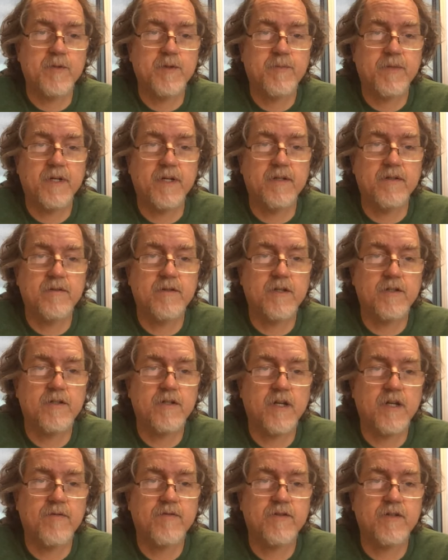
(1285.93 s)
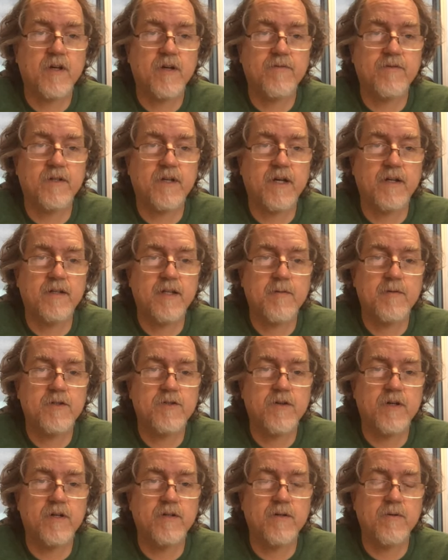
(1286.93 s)
but just enough stuff to kind of
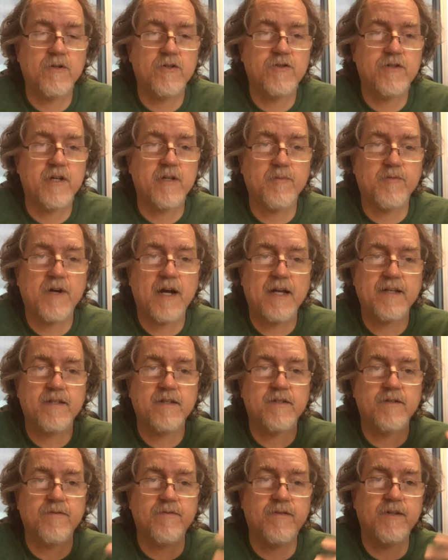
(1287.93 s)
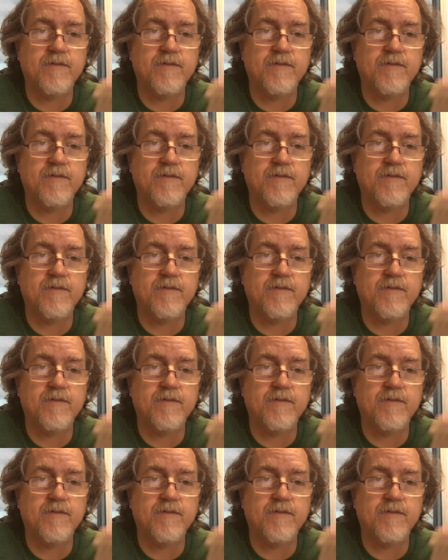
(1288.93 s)
demonstrate you understand the process of